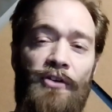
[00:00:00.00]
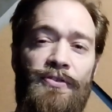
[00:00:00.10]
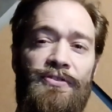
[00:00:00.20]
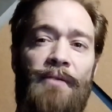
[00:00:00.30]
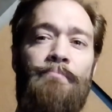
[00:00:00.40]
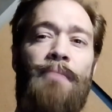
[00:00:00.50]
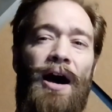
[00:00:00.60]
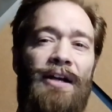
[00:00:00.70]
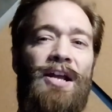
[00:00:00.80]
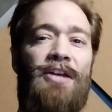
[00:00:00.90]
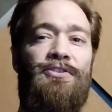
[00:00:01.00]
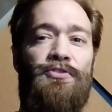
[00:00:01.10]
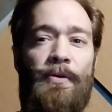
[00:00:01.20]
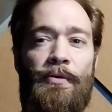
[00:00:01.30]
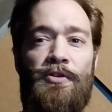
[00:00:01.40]
Also, some podcast
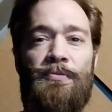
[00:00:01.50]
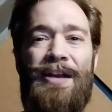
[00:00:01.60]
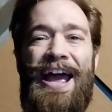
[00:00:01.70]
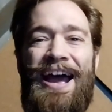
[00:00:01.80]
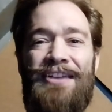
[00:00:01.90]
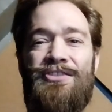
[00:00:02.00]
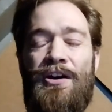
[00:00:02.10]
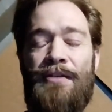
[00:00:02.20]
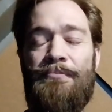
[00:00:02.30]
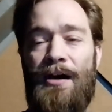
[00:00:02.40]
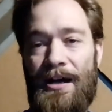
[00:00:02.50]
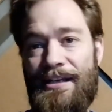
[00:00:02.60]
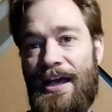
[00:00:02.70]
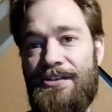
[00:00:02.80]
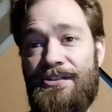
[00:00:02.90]
distributors put ads on
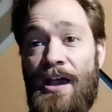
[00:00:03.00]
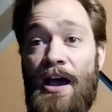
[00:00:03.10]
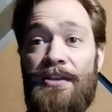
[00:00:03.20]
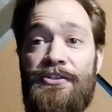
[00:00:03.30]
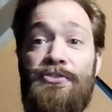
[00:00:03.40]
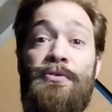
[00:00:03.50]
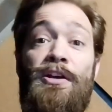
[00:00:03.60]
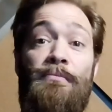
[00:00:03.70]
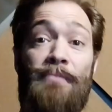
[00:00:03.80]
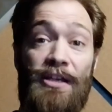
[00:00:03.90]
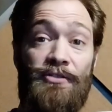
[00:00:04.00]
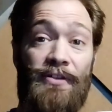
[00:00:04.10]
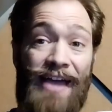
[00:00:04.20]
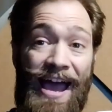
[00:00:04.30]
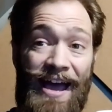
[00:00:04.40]
podcasts. Unless you hear me
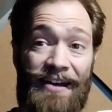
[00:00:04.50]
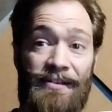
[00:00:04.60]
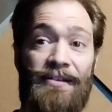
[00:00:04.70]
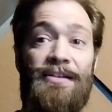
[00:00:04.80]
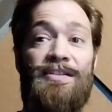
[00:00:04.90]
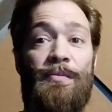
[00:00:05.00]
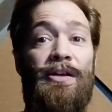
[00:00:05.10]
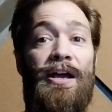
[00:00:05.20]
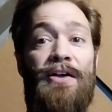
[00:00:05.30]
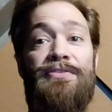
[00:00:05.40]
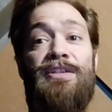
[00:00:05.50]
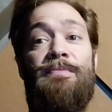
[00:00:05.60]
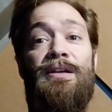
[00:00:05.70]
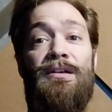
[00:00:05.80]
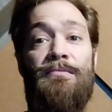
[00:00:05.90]
doing the ad, someone else is
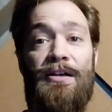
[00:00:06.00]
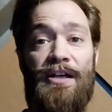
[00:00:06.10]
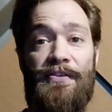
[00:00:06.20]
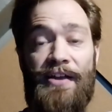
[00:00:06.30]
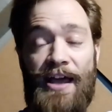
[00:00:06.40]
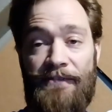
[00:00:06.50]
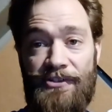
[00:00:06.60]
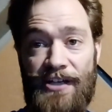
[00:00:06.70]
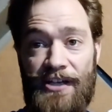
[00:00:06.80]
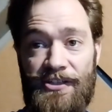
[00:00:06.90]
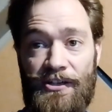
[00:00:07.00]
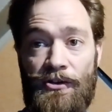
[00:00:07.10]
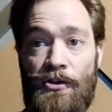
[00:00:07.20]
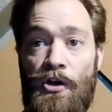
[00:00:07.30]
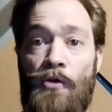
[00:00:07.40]
making making money on that advertising.
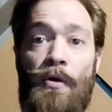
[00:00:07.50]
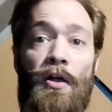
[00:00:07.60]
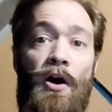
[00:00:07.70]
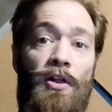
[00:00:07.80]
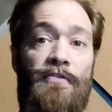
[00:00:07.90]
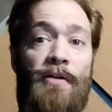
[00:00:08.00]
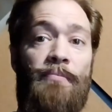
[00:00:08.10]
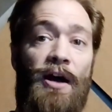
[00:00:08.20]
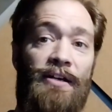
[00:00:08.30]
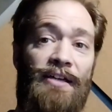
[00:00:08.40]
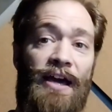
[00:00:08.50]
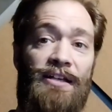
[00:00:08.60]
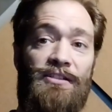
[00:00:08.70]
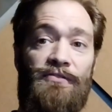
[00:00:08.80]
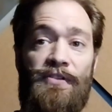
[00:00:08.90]
While all of our
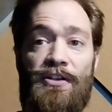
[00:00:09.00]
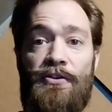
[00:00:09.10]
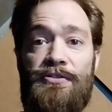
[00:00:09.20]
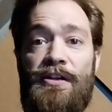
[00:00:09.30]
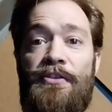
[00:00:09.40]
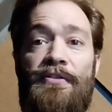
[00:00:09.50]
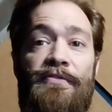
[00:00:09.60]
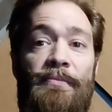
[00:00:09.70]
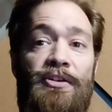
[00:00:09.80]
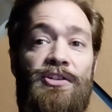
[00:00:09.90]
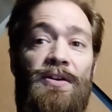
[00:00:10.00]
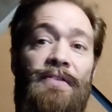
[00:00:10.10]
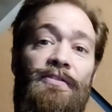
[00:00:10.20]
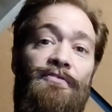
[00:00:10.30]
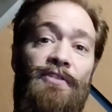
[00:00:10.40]
podcasts, videos, and other information are
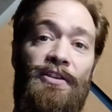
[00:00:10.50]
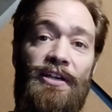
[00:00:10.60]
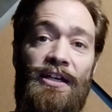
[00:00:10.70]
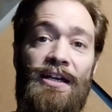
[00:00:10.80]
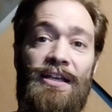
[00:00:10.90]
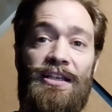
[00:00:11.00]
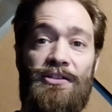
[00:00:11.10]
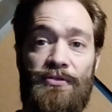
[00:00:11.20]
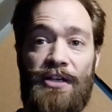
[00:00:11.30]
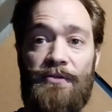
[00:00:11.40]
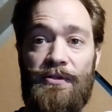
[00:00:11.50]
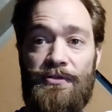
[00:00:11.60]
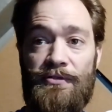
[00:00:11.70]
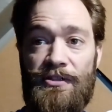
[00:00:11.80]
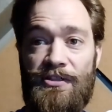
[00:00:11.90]
given freely, they do take
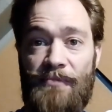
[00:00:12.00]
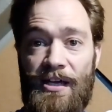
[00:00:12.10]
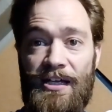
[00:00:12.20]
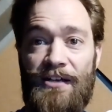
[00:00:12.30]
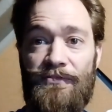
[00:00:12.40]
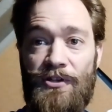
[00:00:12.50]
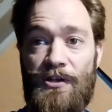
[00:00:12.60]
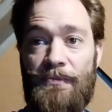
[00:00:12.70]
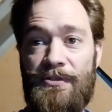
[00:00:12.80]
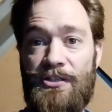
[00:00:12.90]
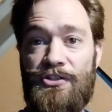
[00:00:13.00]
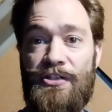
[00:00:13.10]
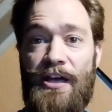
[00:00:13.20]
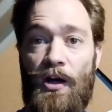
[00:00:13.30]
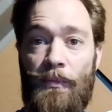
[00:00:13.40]
resources to make, and if you're in a position
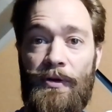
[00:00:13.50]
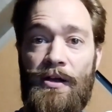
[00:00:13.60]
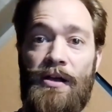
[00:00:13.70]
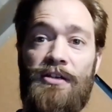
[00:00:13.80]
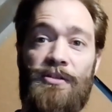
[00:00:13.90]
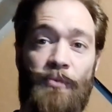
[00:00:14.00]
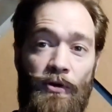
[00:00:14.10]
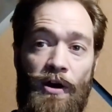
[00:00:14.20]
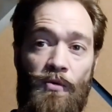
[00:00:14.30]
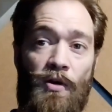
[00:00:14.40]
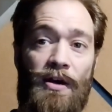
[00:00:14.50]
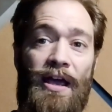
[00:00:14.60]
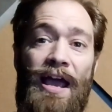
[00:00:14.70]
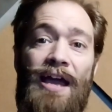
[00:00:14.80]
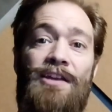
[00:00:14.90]
to help, support our work,
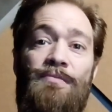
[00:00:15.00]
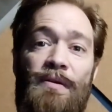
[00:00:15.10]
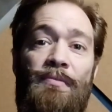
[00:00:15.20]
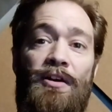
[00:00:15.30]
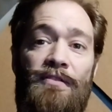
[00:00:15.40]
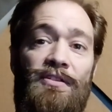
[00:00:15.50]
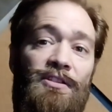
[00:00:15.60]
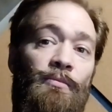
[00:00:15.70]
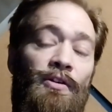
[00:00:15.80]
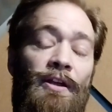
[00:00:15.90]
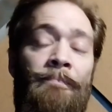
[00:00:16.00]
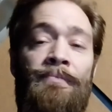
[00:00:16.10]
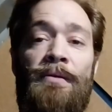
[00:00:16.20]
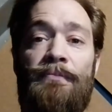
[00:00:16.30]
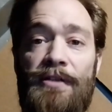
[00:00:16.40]
and be part of this community,
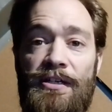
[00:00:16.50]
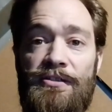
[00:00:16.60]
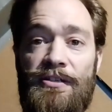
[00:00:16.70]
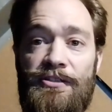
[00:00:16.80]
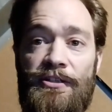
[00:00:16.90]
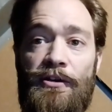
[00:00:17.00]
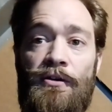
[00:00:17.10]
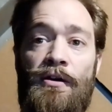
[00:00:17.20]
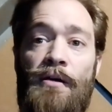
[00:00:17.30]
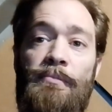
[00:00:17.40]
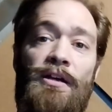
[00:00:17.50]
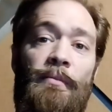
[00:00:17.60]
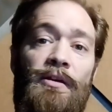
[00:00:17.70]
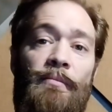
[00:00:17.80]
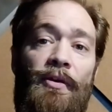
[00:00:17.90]
please consider
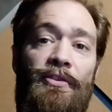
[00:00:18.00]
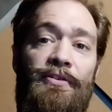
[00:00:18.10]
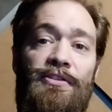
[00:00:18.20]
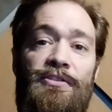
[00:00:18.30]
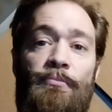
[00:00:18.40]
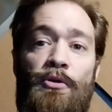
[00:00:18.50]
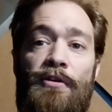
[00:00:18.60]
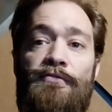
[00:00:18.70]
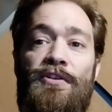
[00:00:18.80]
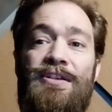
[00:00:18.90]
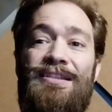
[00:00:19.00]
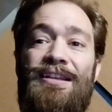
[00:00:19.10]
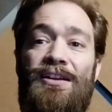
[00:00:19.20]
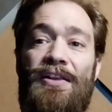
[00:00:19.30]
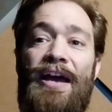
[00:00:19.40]
becoming a monthly supporter for as
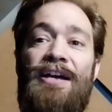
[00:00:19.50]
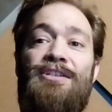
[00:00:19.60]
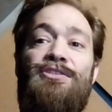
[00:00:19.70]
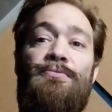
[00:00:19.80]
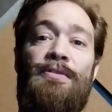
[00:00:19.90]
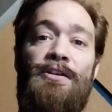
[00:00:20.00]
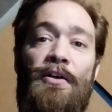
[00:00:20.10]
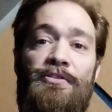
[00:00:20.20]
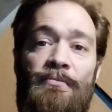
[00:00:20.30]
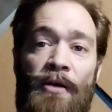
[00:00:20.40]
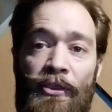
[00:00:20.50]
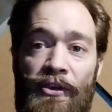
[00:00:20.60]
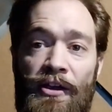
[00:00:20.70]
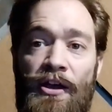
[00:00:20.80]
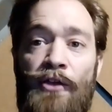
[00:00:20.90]
little as $3 a
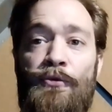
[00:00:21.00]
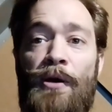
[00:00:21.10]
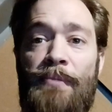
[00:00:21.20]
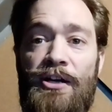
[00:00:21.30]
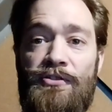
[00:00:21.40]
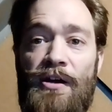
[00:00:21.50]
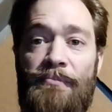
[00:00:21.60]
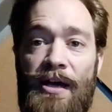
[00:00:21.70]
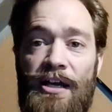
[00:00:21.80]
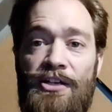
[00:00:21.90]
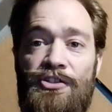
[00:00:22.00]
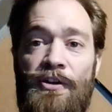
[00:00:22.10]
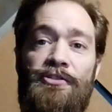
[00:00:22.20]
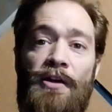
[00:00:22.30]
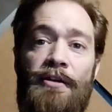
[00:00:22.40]
month through our Patreon page,
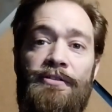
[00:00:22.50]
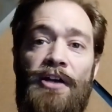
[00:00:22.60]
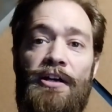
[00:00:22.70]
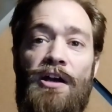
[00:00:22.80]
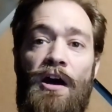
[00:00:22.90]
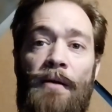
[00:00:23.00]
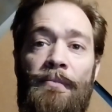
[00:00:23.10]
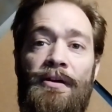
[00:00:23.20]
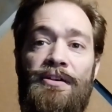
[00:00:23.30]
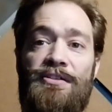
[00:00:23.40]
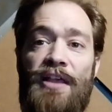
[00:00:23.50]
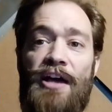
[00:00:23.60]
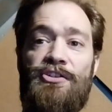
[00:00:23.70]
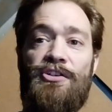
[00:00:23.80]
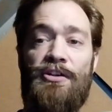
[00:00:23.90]
patreon.com
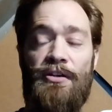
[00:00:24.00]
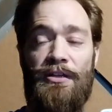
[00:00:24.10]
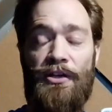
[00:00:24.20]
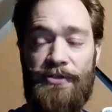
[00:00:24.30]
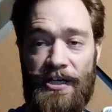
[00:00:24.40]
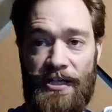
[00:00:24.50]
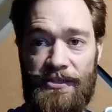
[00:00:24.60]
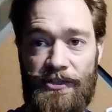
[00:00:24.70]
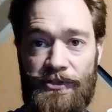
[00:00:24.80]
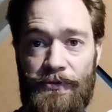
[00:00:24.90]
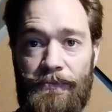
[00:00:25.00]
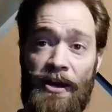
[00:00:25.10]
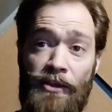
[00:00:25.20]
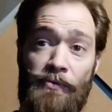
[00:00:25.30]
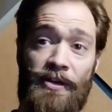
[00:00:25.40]
slash Low Tech Institute.
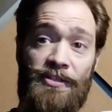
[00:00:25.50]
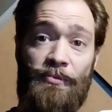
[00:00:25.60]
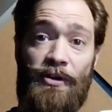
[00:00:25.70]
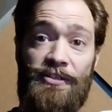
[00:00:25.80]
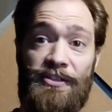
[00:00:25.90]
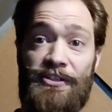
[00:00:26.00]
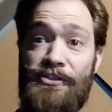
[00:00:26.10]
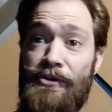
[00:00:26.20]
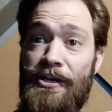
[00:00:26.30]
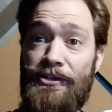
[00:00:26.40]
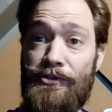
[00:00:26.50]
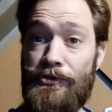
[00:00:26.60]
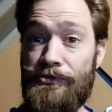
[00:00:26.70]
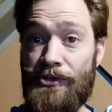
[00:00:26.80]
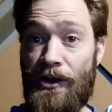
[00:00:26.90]
Another way to support us is to donate your
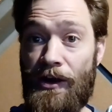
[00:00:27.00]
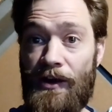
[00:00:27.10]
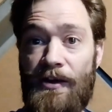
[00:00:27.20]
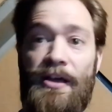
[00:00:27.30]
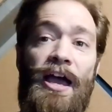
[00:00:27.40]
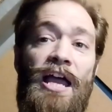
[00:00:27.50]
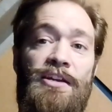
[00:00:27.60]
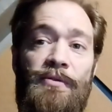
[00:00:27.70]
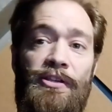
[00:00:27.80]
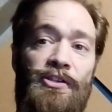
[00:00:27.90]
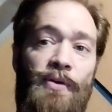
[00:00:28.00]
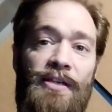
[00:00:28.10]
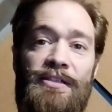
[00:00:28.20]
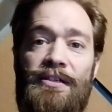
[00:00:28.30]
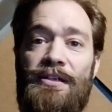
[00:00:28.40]
used car. Anyone in the
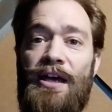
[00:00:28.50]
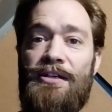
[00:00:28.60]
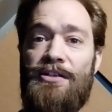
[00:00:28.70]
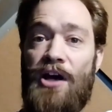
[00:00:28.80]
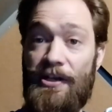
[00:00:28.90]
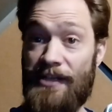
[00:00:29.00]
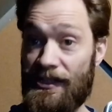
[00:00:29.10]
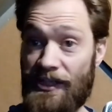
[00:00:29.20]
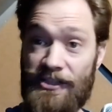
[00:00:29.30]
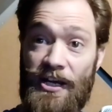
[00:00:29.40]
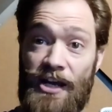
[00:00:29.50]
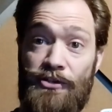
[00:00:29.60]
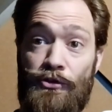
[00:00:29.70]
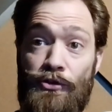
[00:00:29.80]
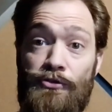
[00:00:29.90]
U.S. can contact us, and
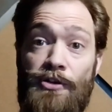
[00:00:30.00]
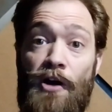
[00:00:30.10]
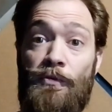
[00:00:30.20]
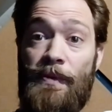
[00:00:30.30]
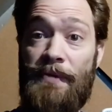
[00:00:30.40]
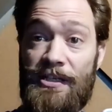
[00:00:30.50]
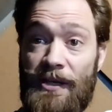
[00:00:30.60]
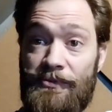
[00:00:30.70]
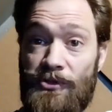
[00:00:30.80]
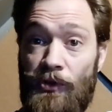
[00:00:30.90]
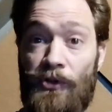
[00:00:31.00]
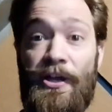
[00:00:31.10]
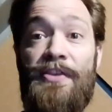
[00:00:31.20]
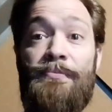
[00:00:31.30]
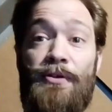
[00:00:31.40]
your used car will be picked up, sold,
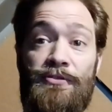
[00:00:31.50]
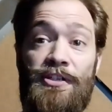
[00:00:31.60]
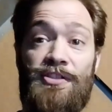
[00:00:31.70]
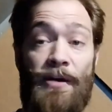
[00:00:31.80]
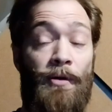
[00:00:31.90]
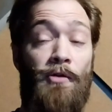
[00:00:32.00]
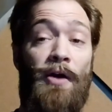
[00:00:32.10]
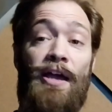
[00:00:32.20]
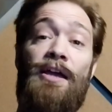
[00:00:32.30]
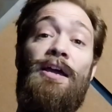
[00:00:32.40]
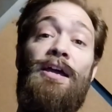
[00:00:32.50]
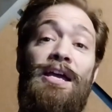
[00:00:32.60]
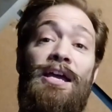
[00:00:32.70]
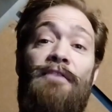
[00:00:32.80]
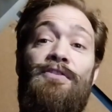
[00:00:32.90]
and the proceeds come our way.
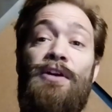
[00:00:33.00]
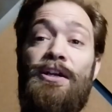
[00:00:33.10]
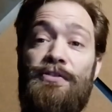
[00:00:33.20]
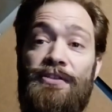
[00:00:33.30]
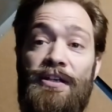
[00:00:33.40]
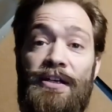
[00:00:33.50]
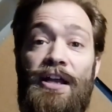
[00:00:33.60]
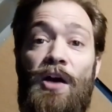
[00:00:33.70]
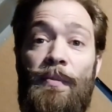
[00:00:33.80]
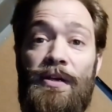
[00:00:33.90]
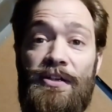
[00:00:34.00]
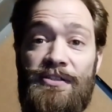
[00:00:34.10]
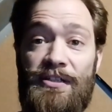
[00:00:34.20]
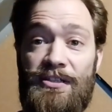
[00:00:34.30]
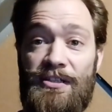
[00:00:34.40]
If you're interested in helping
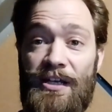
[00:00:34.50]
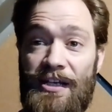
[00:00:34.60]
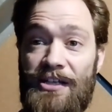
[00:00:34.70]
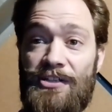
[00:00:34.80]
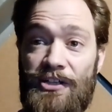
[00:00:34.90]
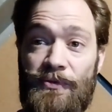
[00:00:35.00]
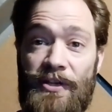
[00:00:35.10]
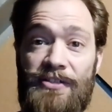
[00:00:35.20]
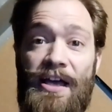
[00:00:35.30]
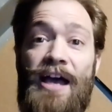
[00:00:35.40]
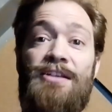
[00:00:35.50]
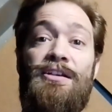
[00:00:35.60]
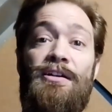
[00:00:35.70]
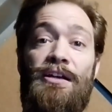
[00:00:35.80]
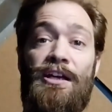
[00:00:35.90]
us, get in touch with us at
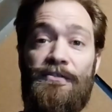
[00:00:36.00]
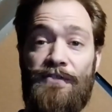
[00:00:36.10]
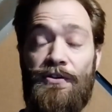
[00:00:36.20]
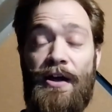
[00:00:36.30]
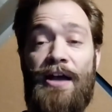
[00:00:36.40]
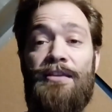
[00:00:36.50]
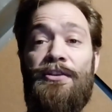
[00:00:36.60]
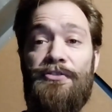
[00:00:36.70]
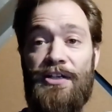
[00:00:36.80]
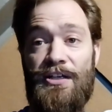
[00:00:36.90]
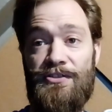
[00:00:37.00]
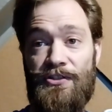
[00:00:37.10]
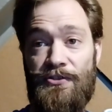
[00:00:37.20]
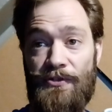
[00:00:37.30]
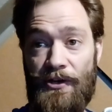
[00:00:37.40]
info at
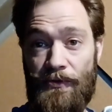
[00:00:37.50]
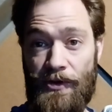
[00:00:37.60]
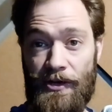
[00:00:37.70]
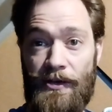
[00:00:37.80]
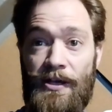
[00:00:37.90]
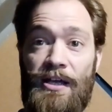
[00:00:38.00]
lowtechinstitute.org.